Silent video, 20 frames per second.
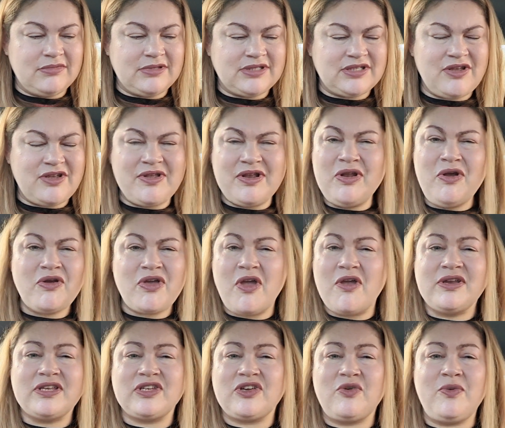So they're not
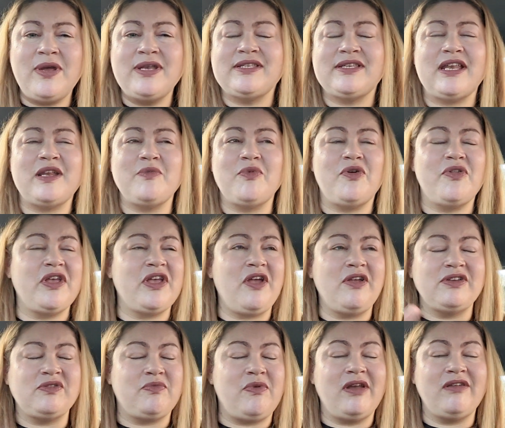going to quids anymore, they're
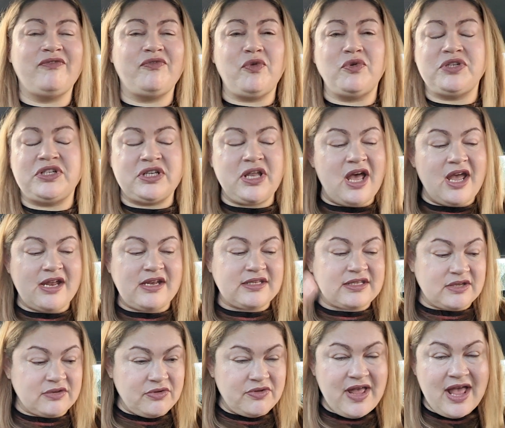going to 1.49s
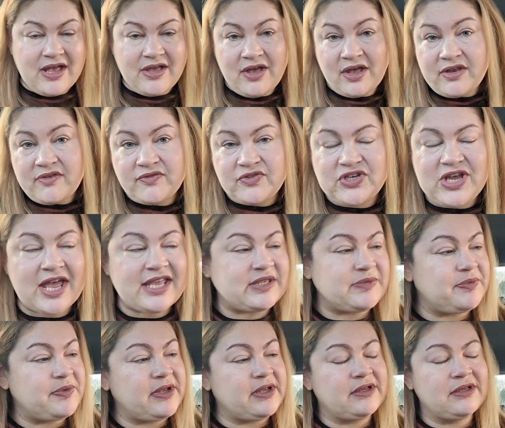and all that kind of jazz,
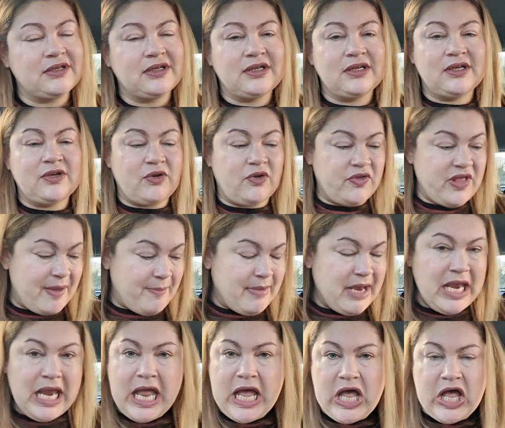but all that
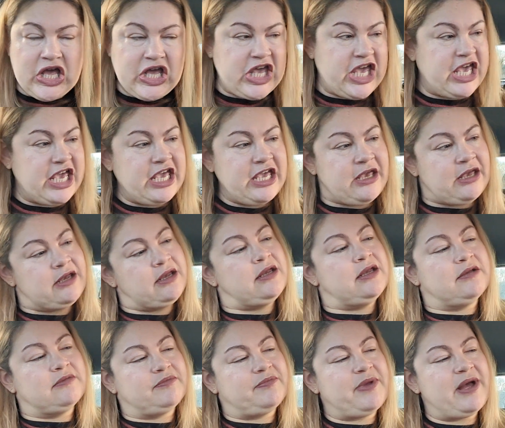malarkey.
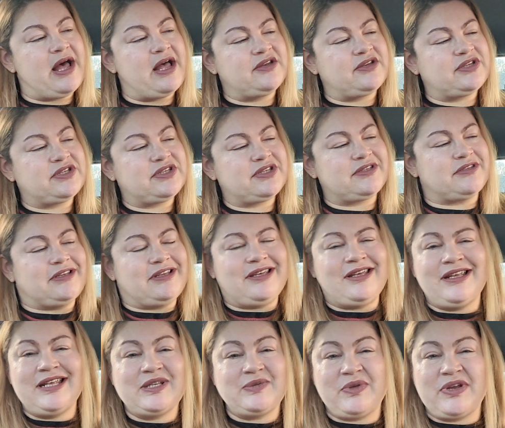But
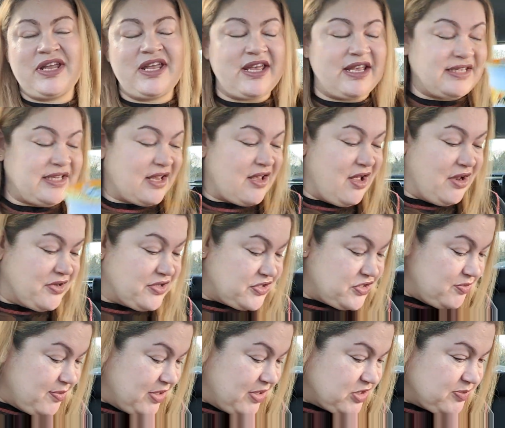it is what it is, I can't
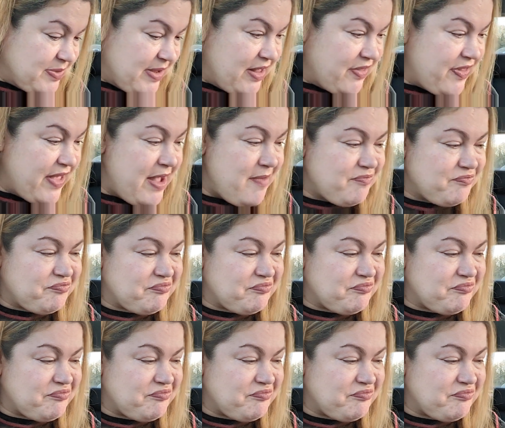do much about that.